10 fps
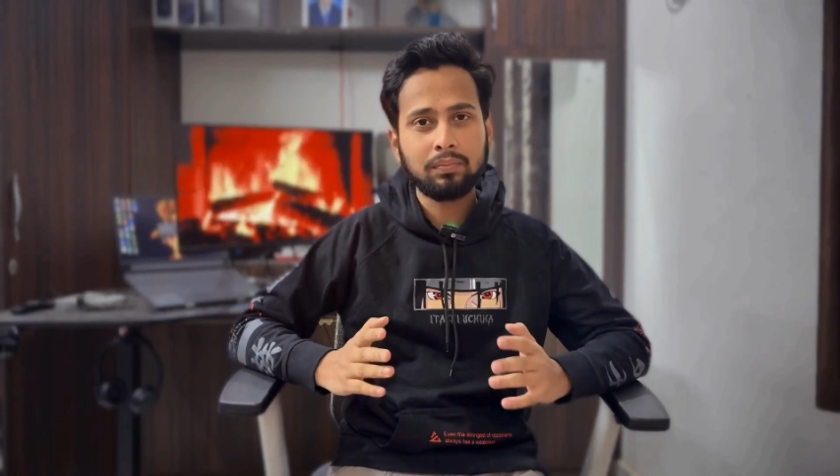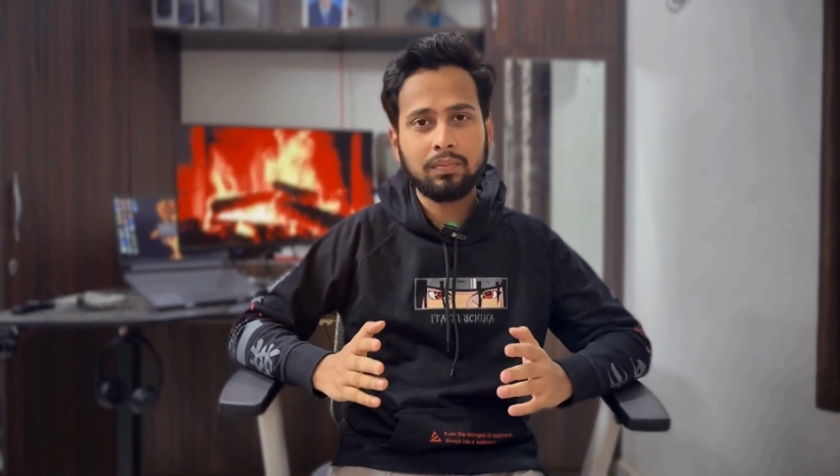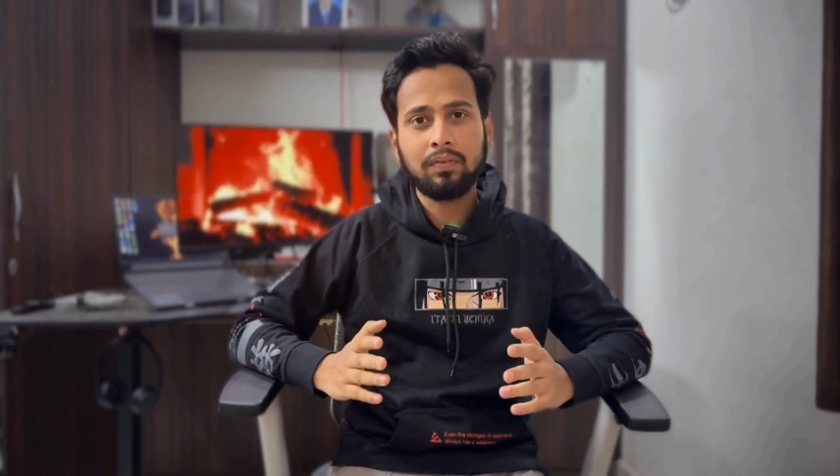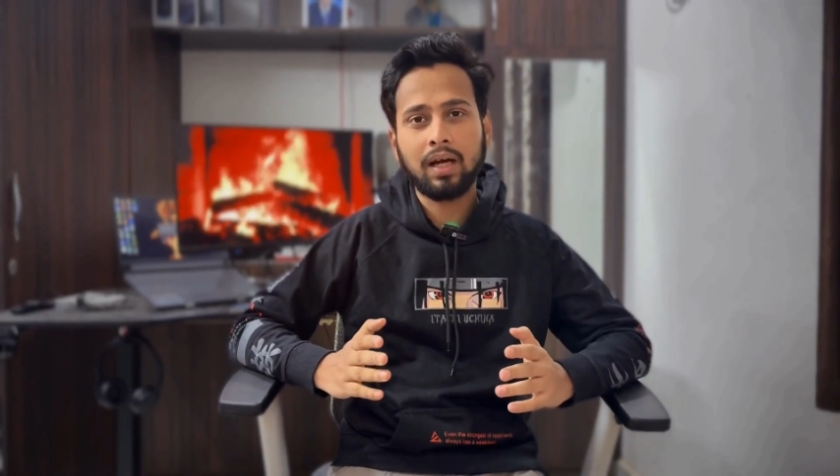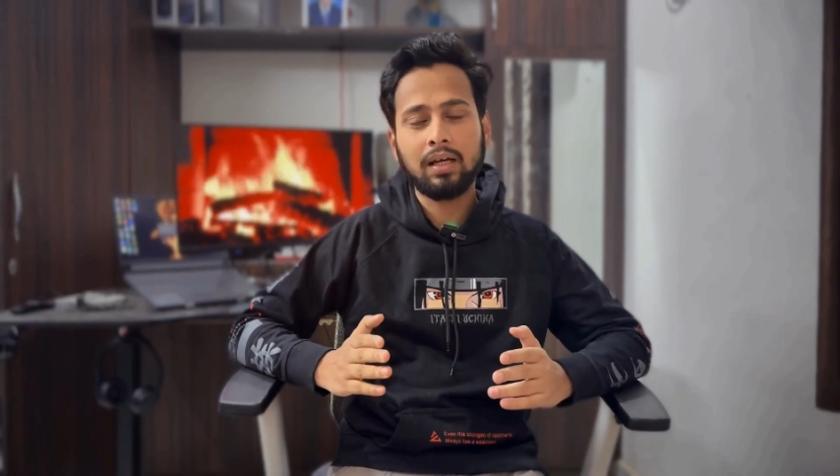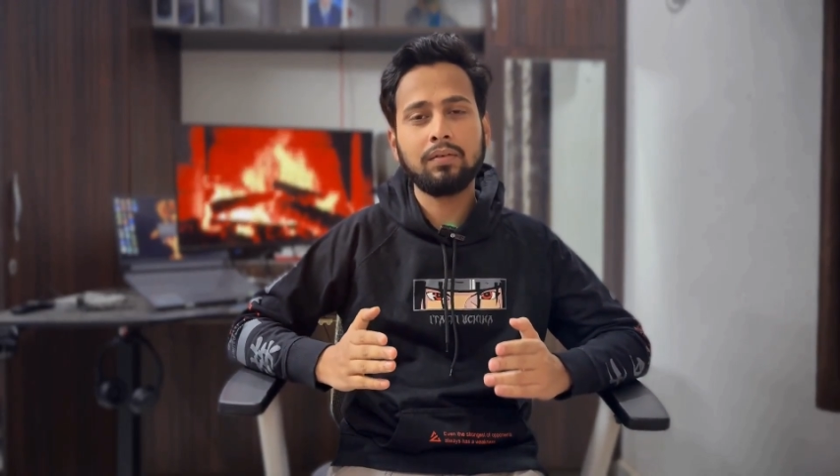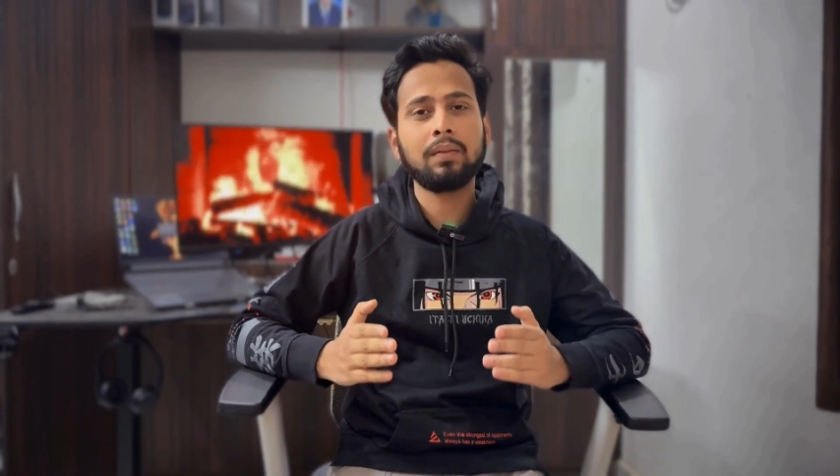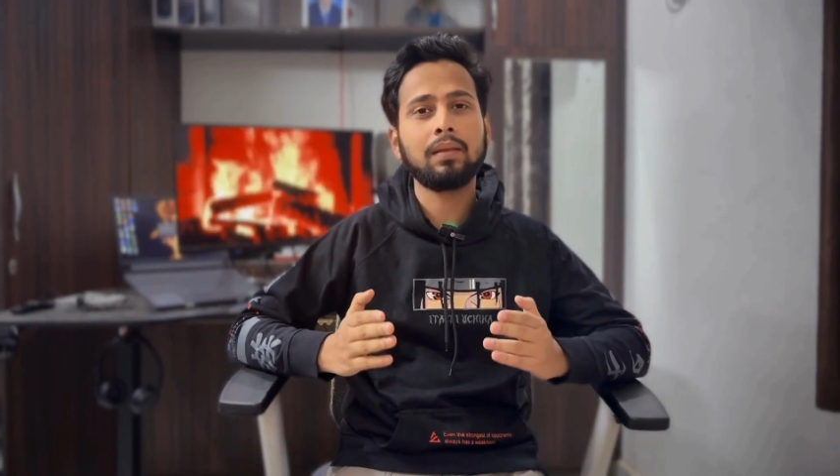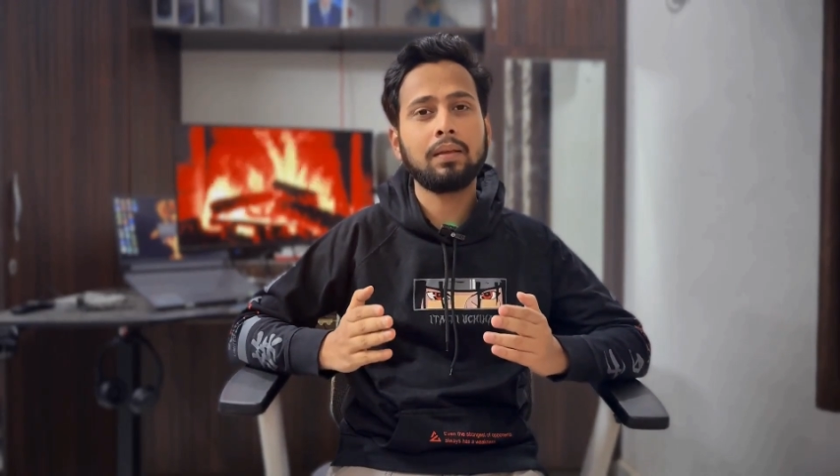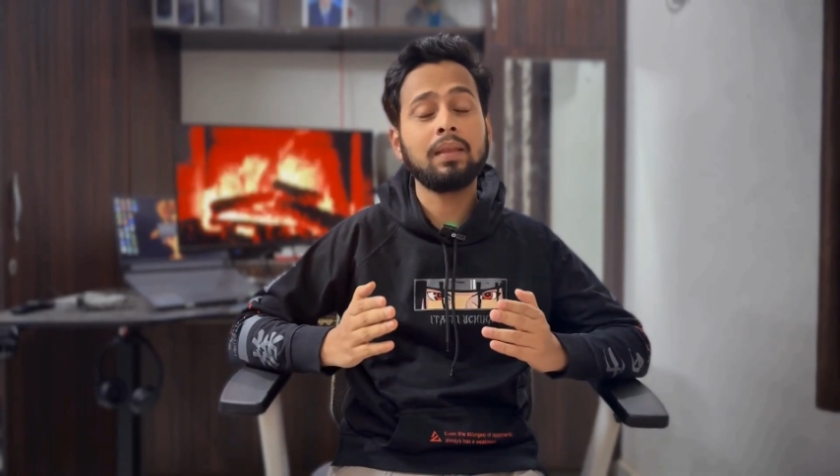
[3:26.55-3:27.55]
5.
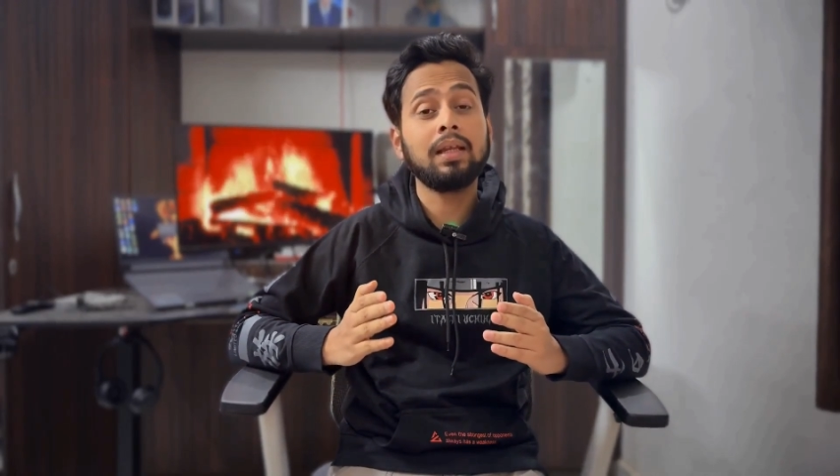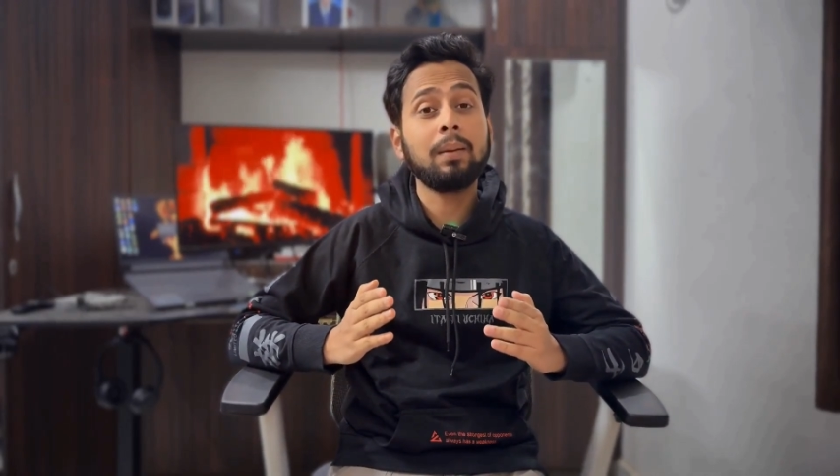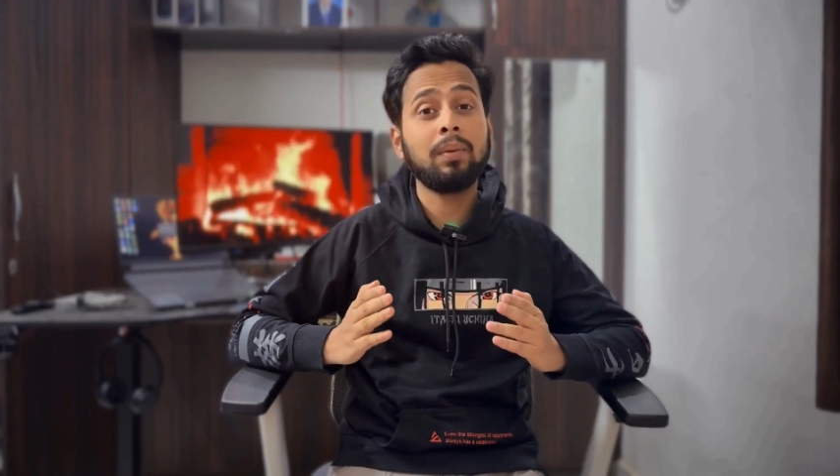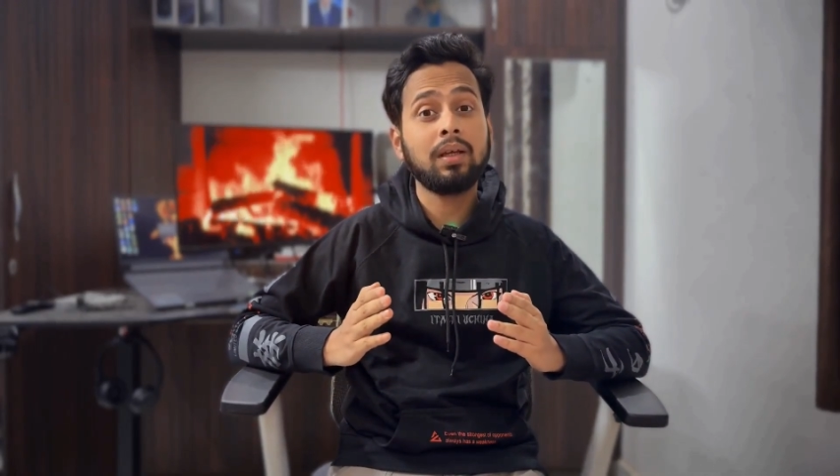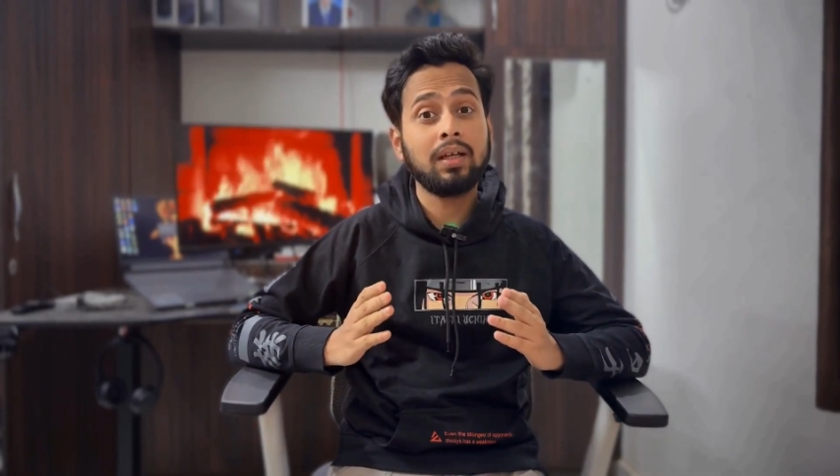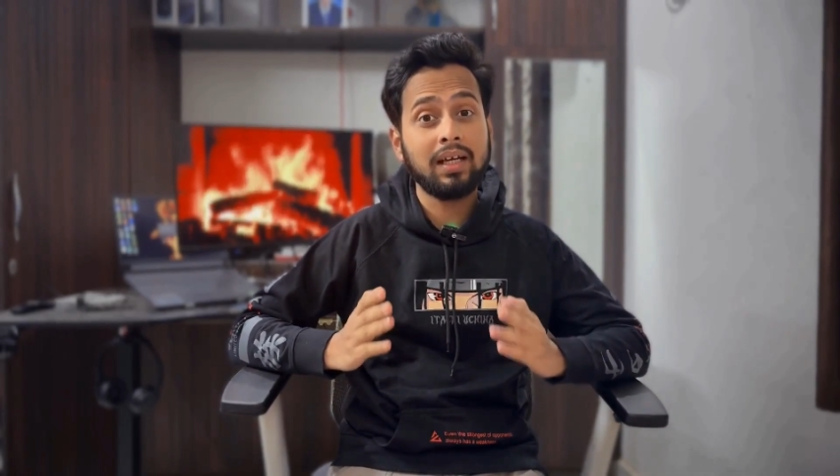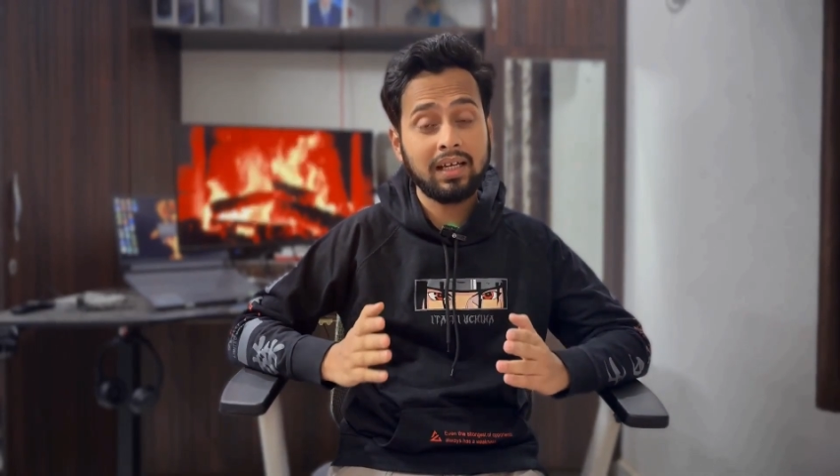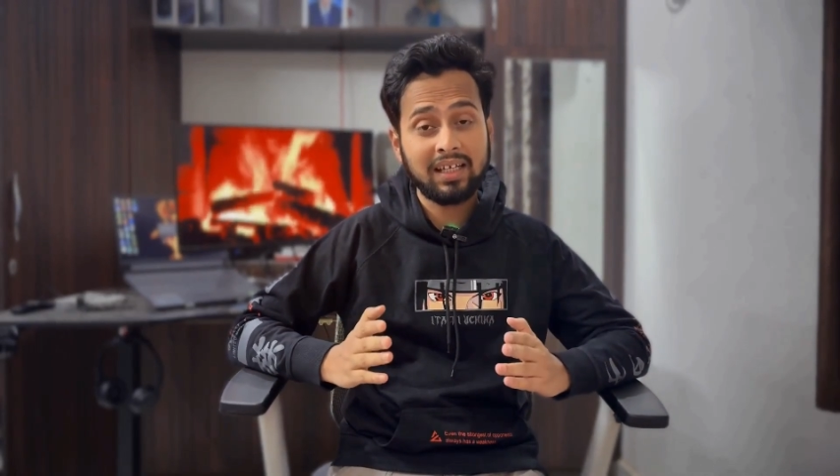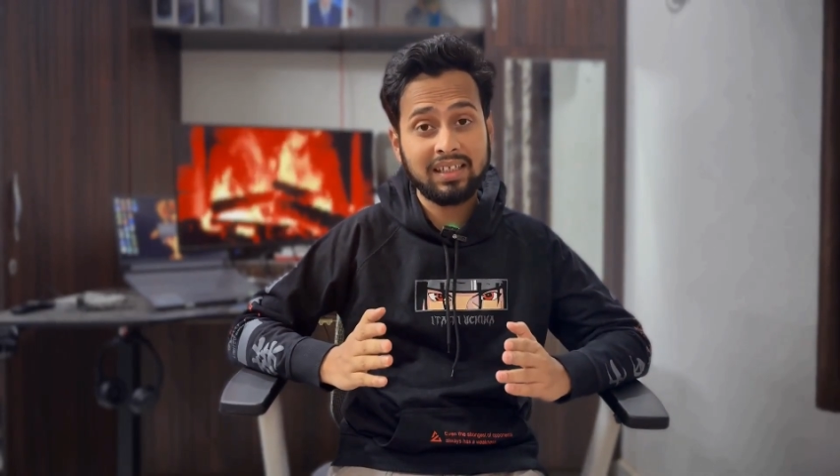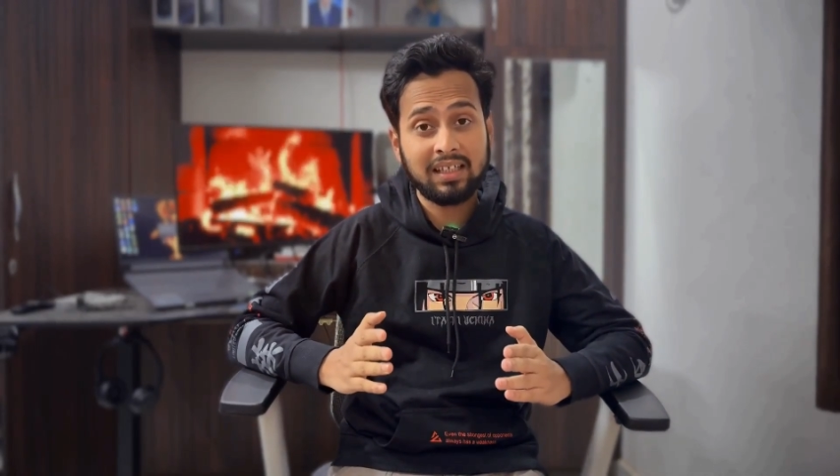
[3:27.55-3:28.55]
Keep learning
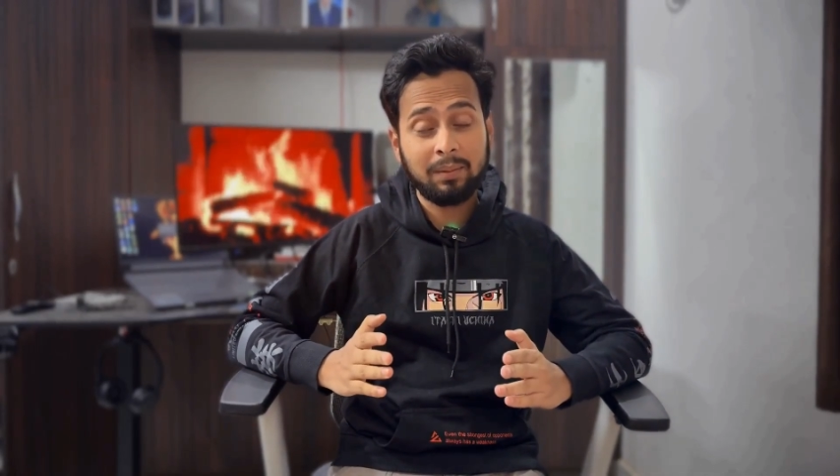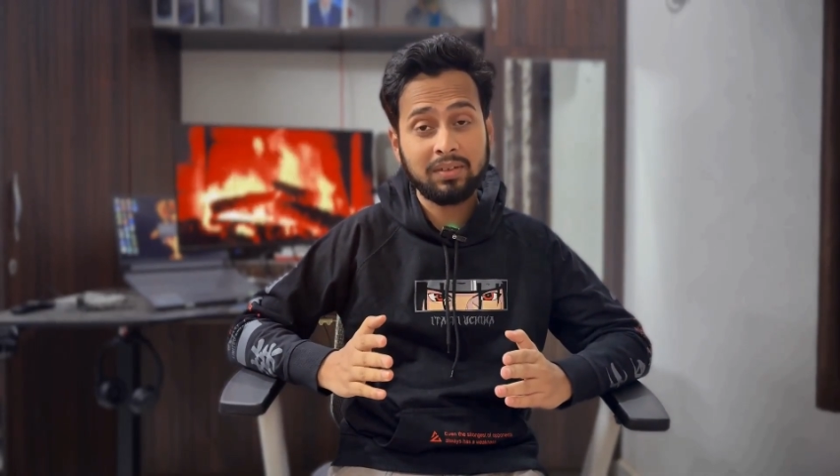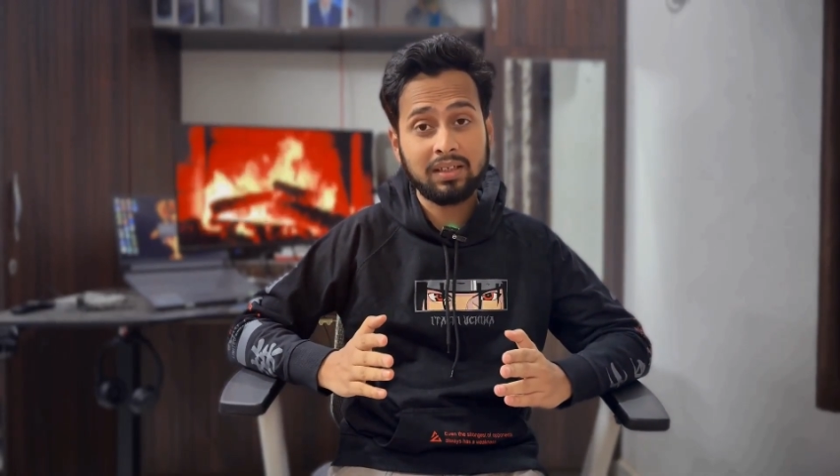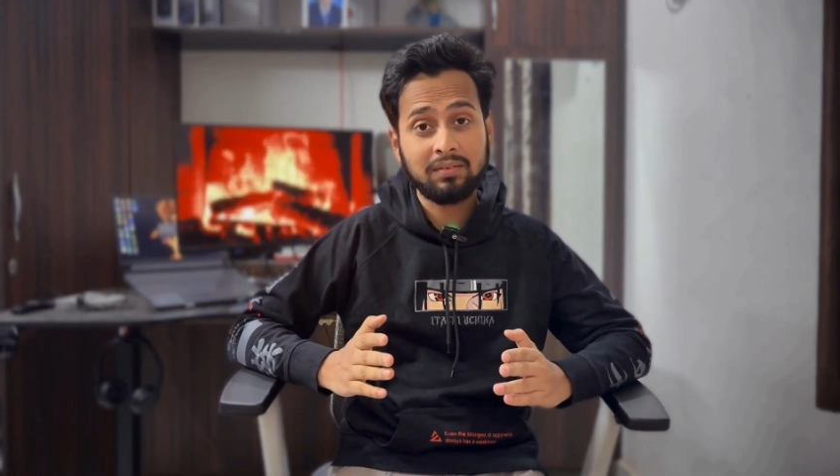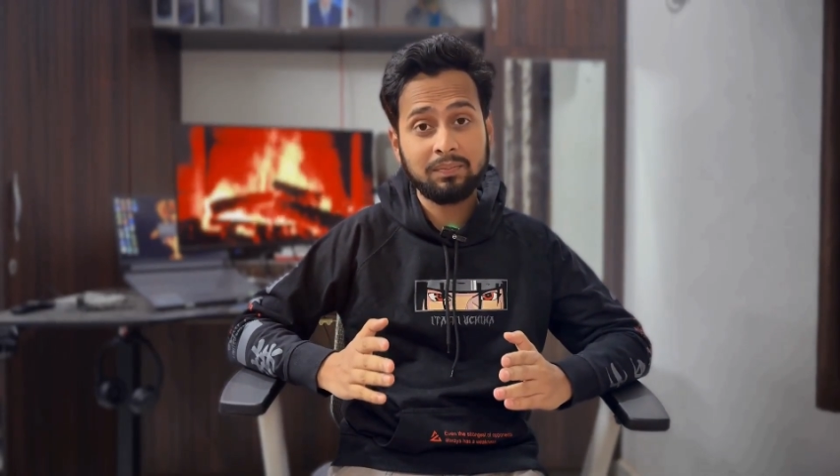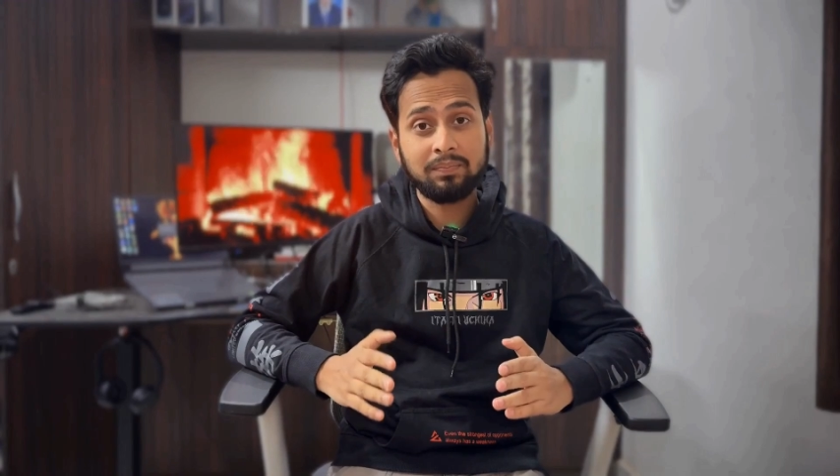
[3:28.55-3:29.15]
and adapting.